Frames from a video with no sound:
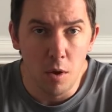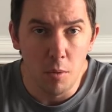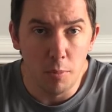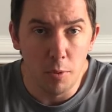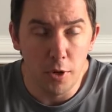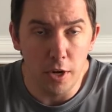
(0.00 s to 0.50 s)

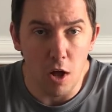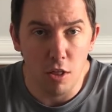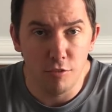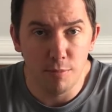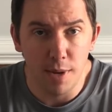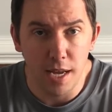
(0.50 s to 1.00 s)
put all
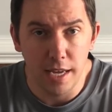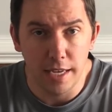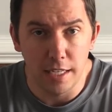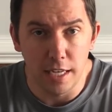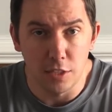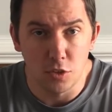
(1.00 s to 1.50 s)
of
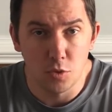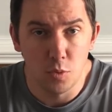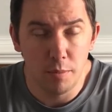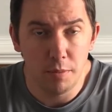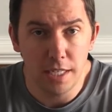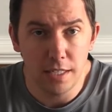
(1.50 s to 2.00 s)
my
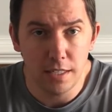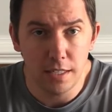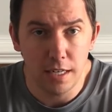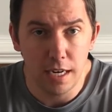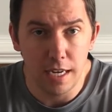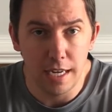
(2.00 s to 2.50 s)
swim gear